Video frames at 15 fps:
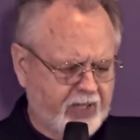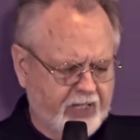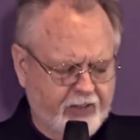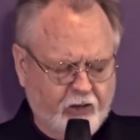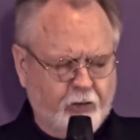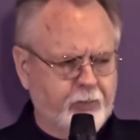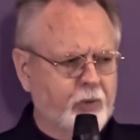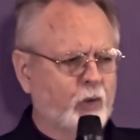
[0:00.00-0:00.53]

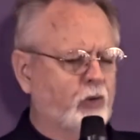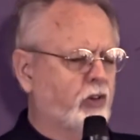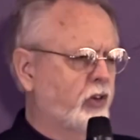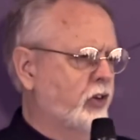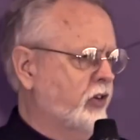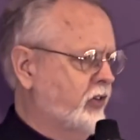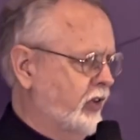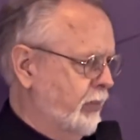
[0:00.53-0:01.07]
This approach
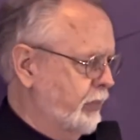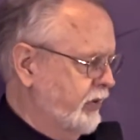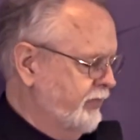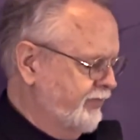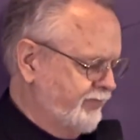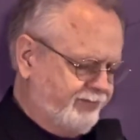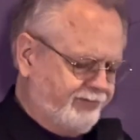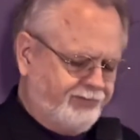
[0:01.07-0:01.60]
looked simple,
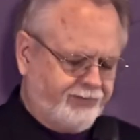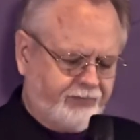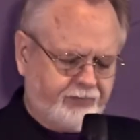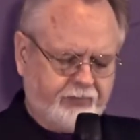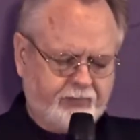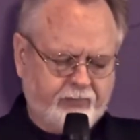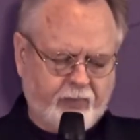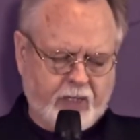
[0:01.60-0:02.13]

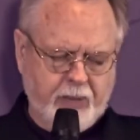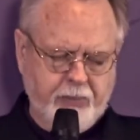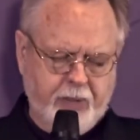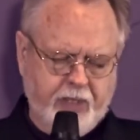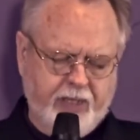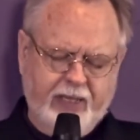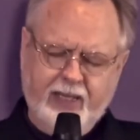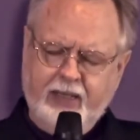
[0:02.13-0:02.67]

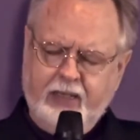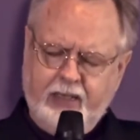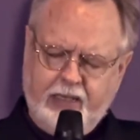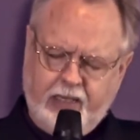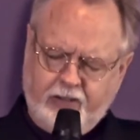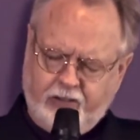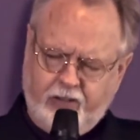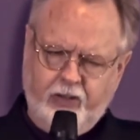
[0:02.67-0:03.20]
but in
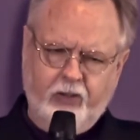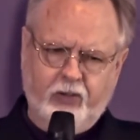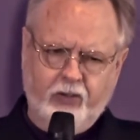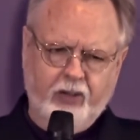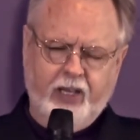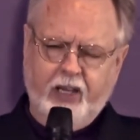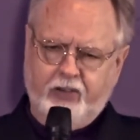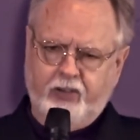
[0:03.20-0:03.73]

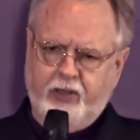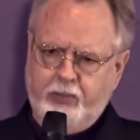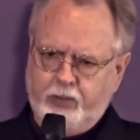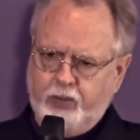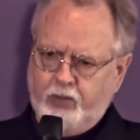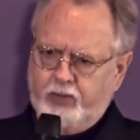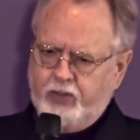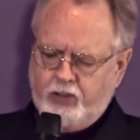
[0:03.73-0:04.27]
execution actually proved